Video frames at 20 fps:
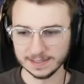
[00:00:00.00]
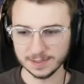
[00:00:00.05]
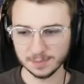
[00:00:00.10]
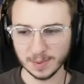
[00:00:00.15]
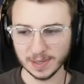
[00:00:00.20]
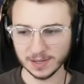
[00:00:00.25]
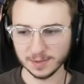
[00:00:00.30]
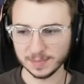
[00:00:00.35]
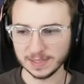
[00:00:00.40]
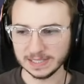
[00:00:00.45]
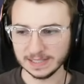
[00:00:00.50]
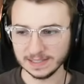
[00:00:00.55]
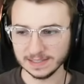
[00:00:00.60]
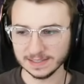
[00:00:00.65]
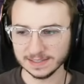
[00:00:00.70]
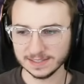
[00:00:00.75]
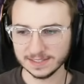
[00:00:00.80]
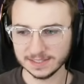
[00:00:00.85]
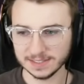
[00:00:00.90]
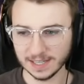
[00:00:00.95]
This is about to
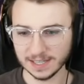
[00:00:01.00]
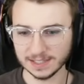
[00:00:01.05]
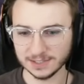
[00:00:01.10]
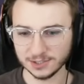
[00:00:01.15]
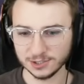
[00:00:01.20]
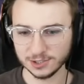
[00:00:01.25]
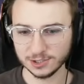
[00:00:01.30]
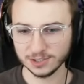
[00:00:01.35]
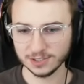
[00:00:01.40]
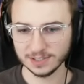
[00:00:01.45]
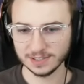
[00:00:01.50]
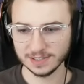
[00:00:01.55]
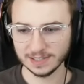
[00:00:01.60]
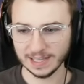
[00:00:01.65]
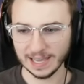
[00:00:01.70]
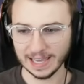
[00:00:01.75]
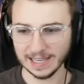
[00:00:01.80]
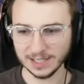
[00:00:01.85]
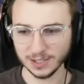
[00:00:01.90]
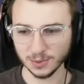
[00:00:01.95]
be such
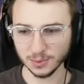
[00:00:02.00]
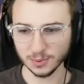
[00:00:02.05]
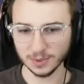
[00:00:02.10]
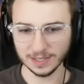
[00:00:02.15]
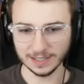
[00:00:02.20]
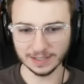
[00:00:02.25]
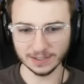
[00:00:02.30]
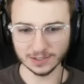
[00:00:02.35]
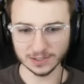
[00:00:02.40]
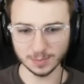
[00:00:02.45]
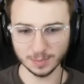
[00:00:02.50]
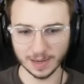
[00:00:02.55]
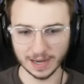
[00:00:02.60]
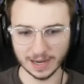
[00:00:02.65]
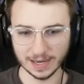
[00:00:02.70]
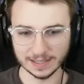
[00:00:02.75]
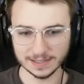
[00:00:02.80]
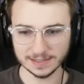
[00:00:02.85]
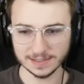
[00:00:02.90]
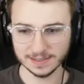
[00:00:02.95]
a cool little
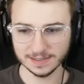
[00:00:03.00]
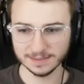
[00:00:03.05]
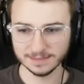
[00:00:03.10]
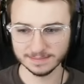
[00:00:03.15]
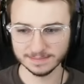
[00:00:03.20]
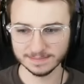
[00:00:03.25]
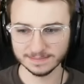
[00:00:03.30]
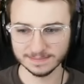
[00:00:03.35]
spot.